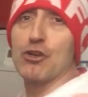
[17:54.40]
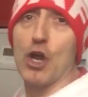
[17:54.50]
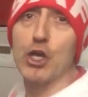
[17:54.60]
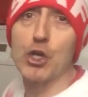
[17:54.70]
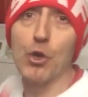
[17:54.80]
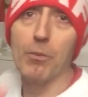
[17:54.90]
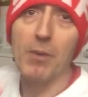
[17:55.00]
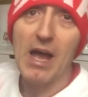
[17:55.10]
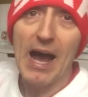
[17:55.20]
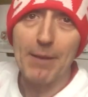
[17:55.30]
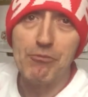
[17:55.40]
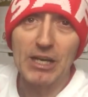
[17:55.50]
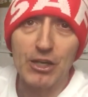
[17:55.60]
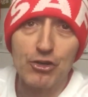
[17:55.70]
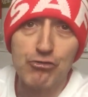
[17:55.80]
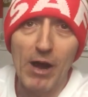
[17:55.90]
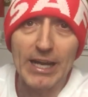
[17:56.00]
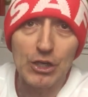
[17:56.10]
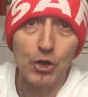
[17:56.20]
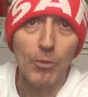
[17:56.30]
Hume. i bring in
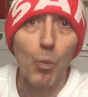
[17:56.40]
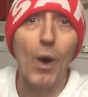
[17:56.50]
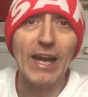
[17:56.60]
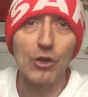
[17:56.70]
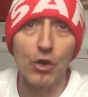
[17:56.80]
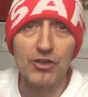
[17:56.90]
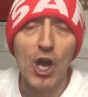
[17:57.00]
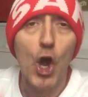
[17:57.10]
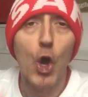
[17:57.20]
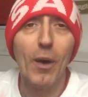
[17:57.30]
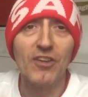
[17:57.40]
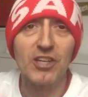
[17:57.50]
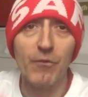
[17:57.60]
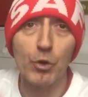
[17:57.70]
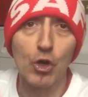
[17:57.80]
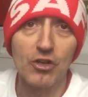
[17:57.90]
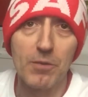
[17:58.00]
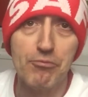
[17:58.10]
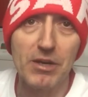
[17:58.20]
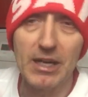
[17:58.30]
Trai Hume. Why not? Who else have we got
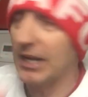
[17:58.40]
to bring